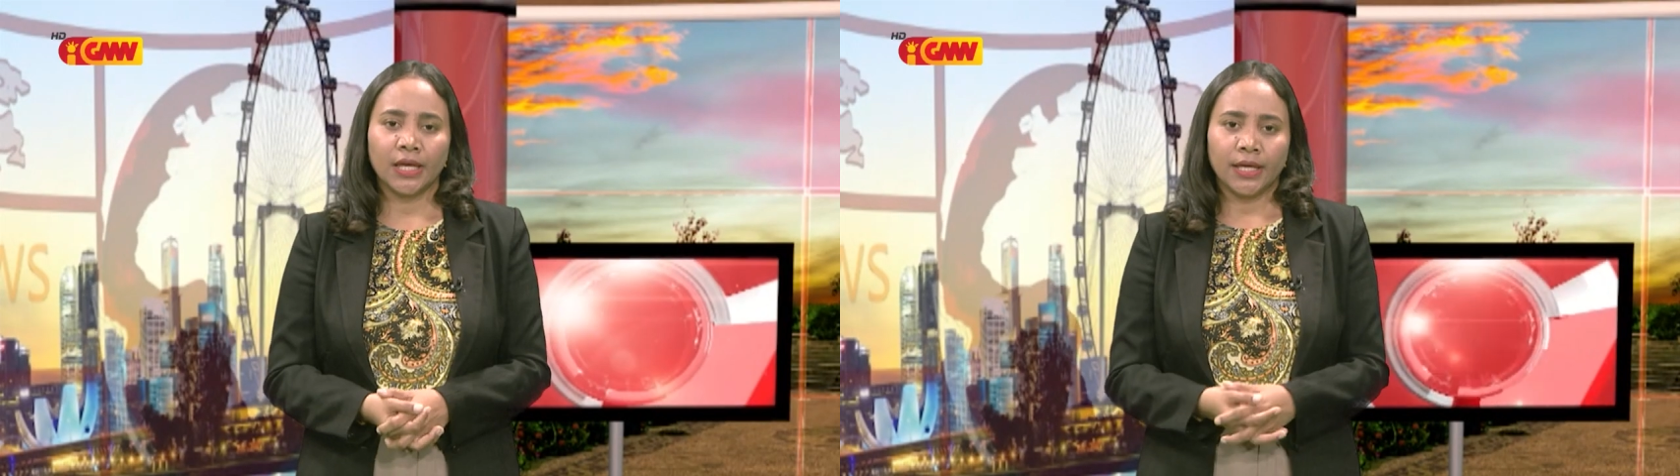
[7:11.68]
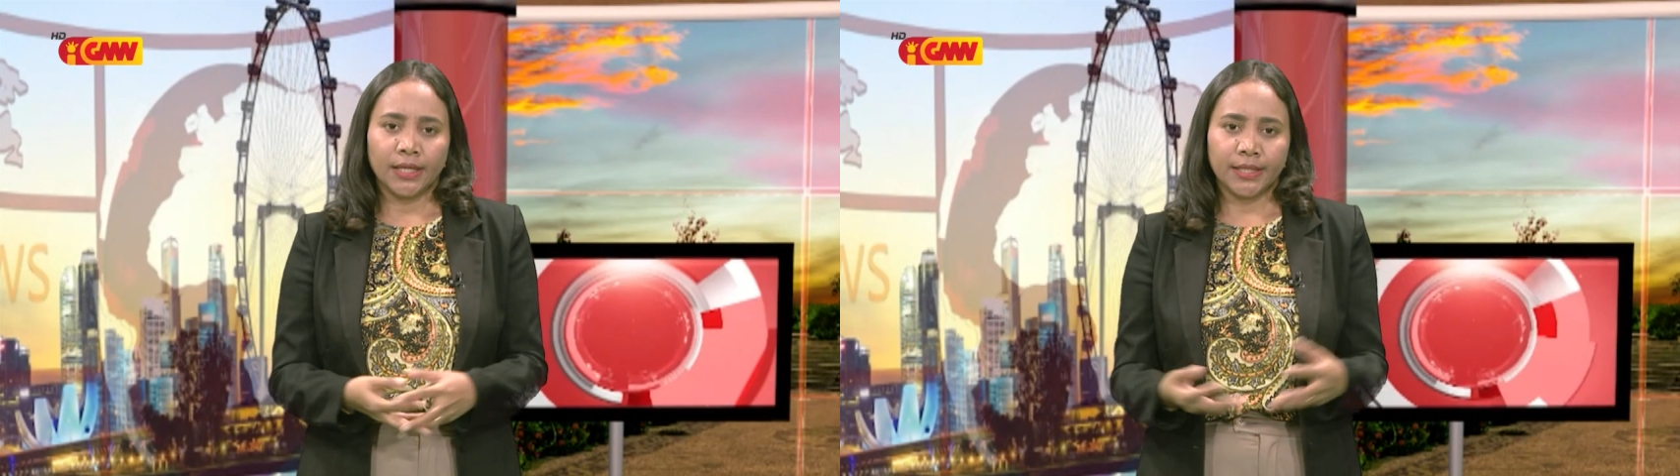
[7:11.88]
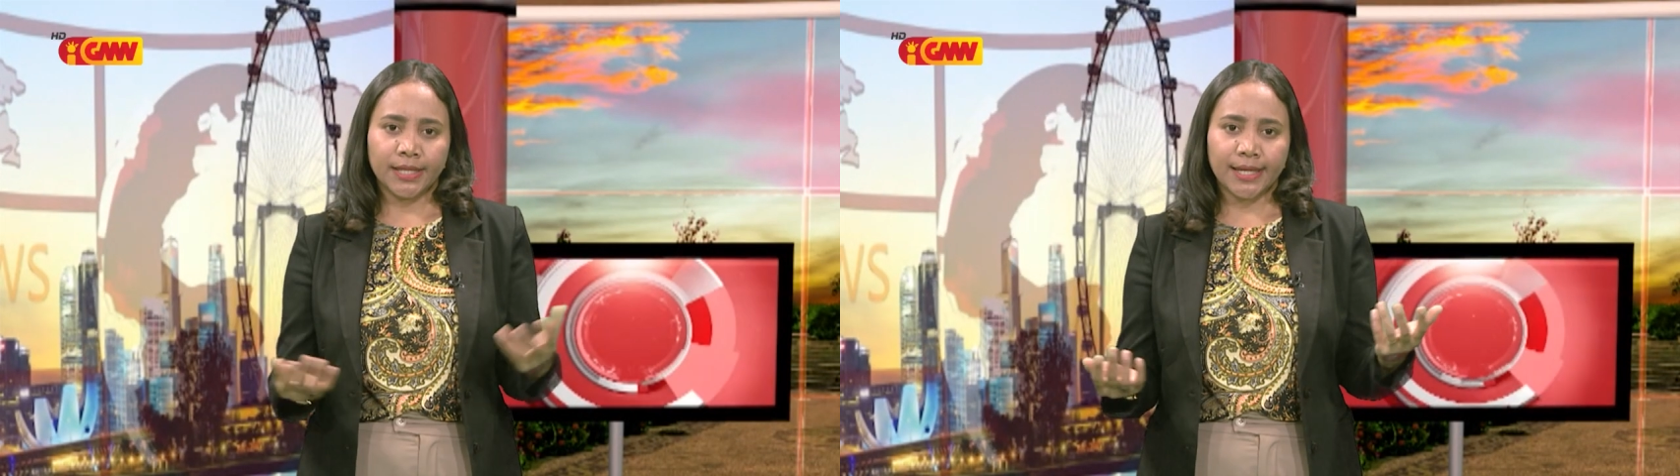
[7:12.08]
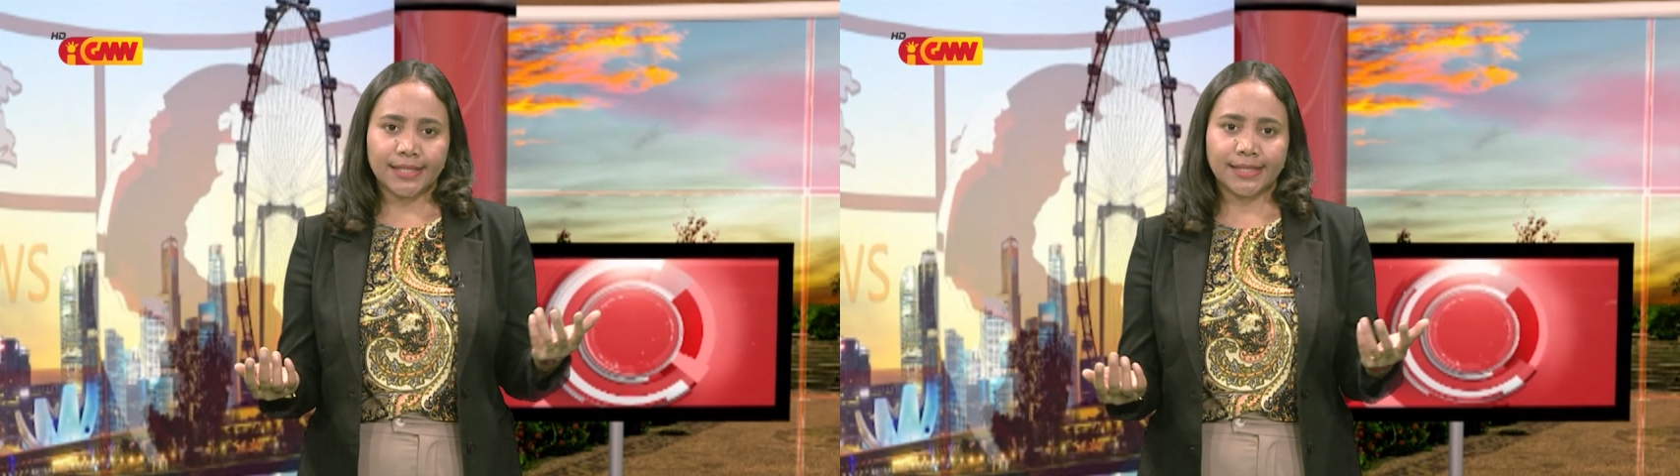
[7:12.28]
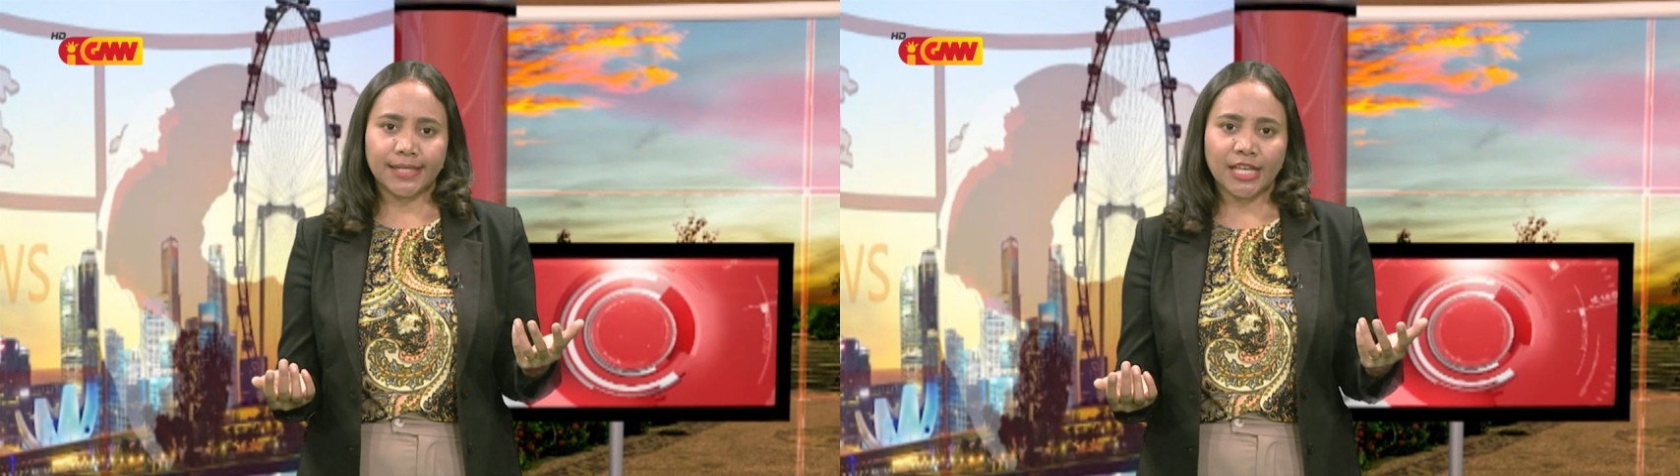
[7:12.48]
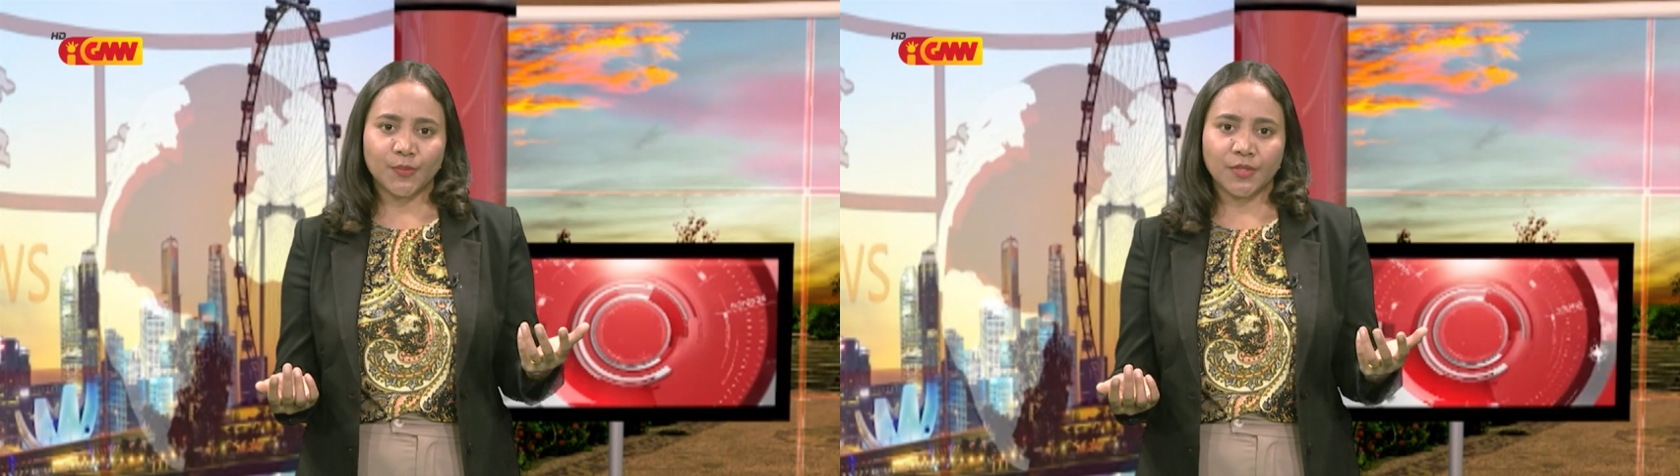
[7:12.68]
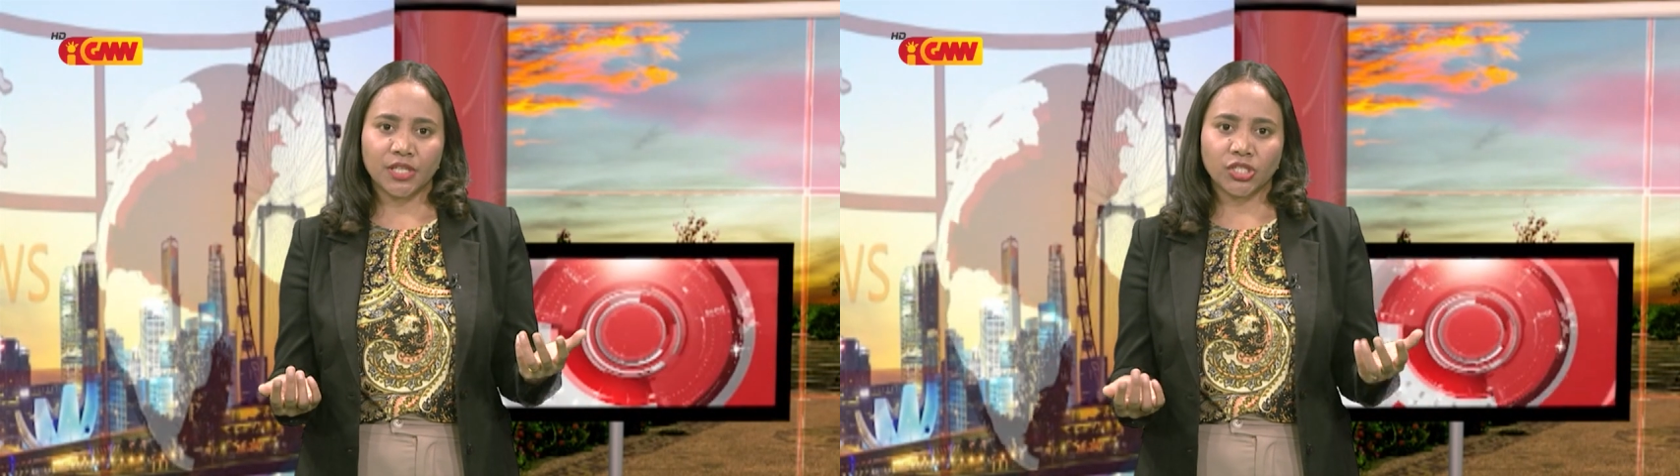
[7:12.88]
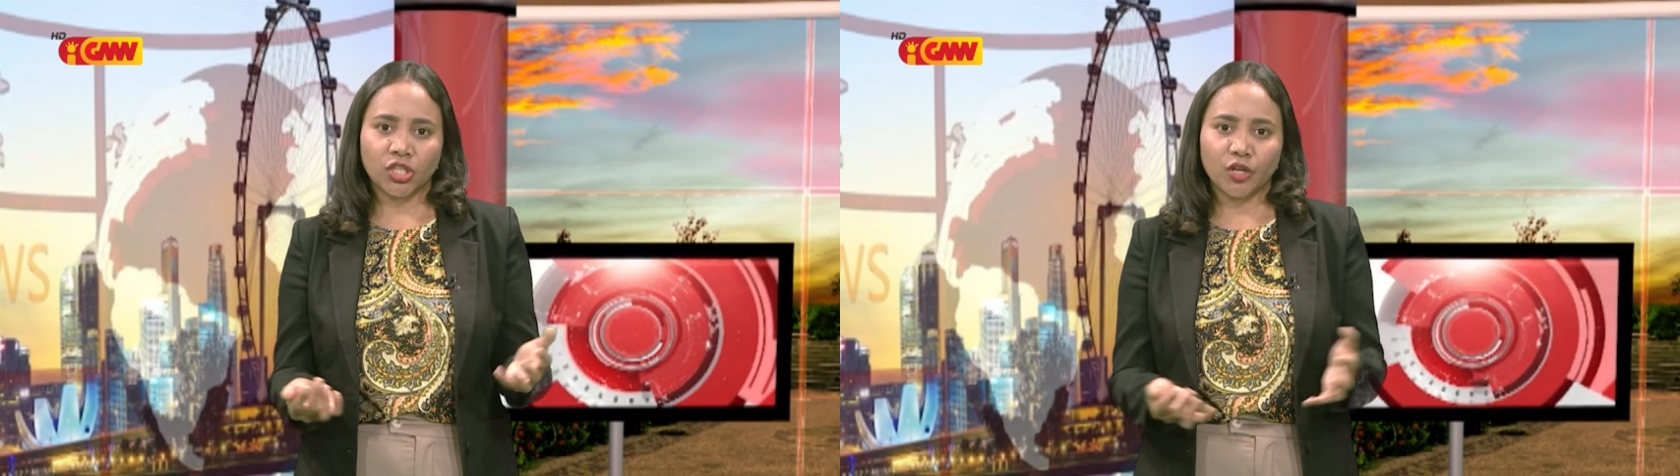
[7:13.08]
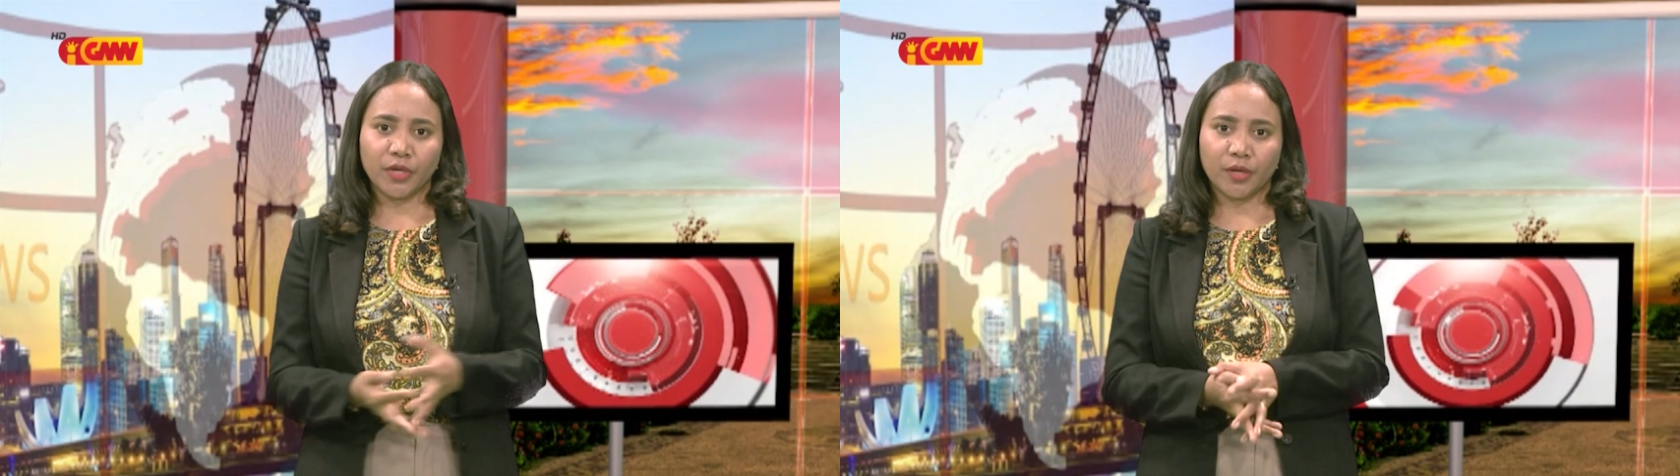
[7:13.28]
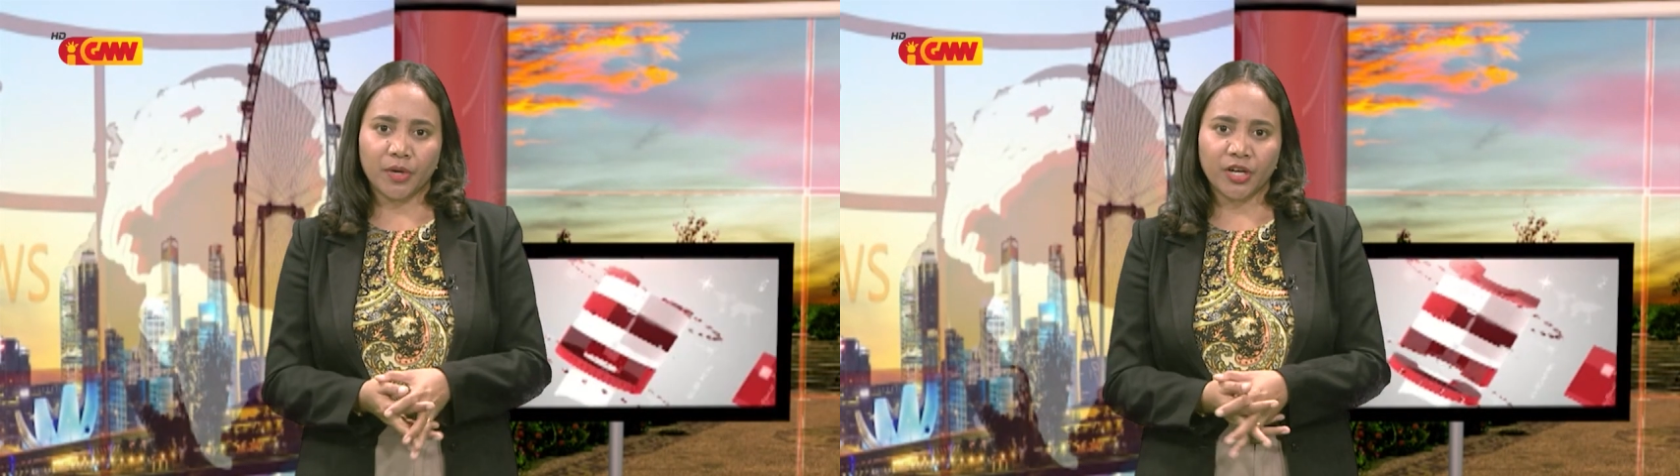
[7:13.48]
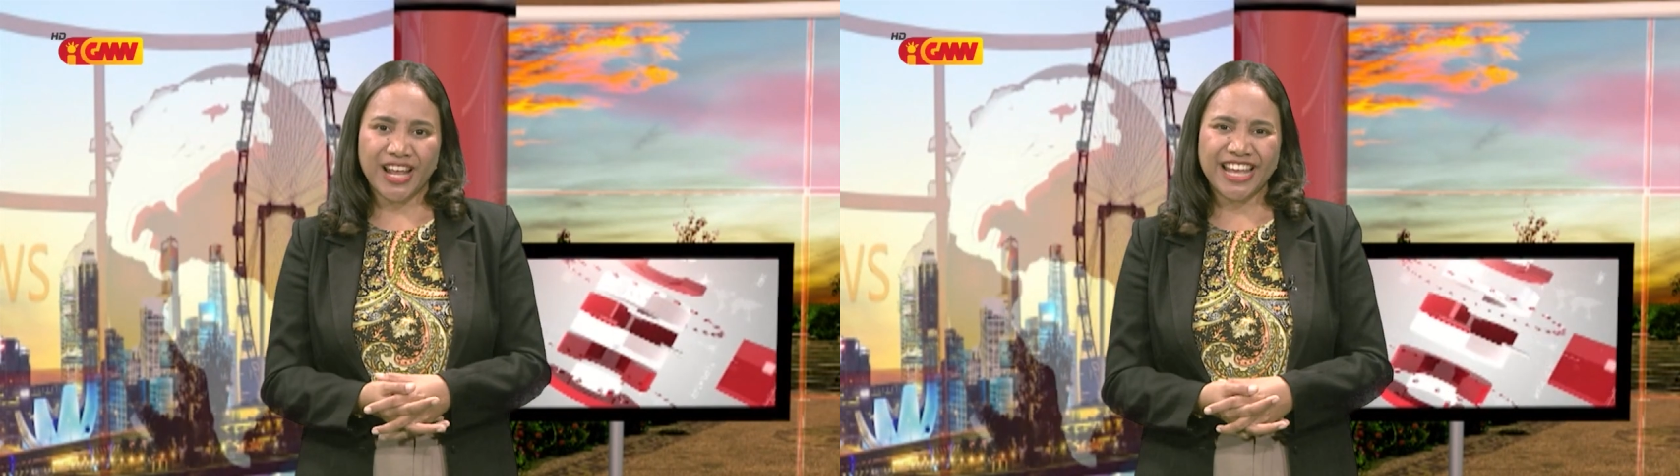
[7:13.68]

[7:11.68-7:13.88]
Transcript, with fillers: United States position on Myanmar